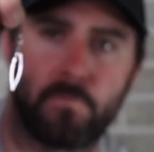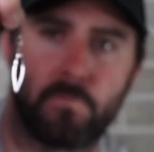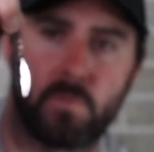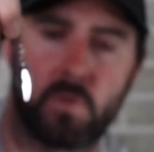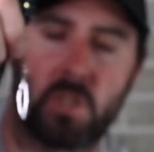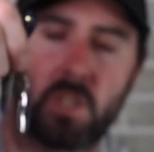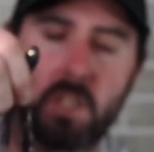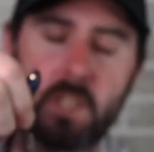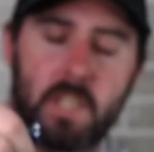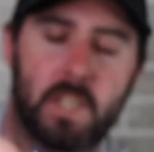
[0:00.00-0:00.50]

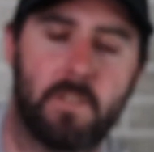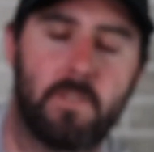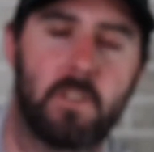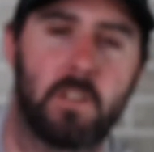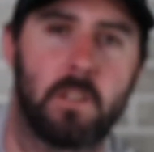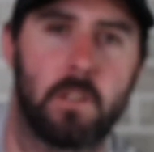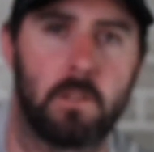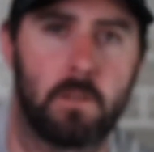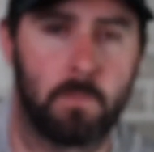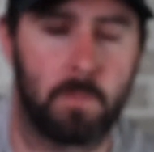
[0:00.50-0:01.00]
Just give it a
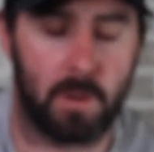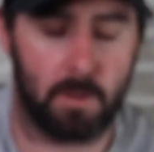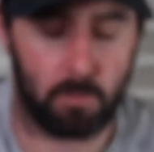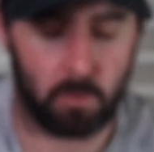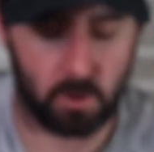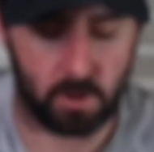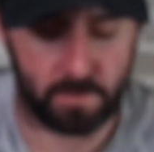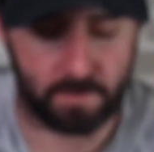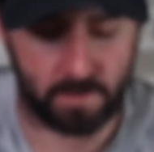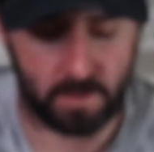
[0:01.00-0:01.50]
little bit
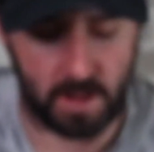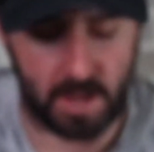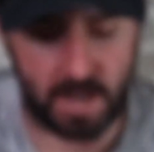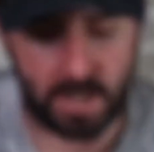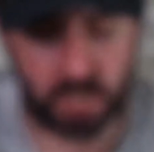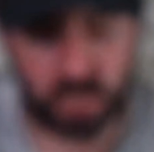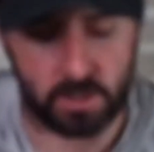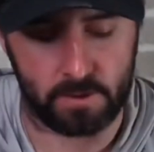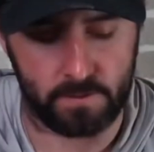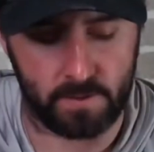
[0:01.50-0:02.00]
more
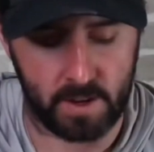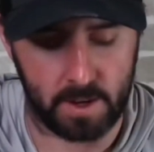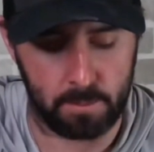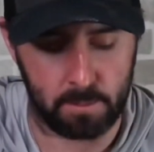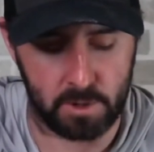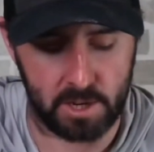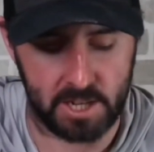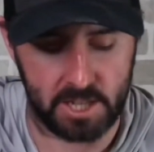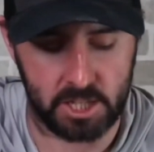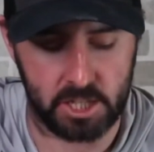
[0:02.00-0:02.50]
flash and
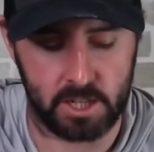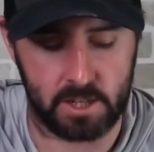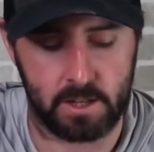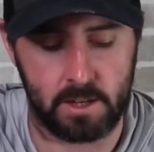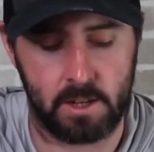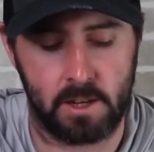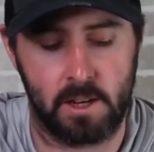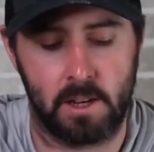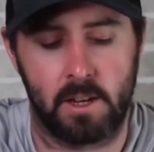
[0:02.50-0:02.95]
vibration.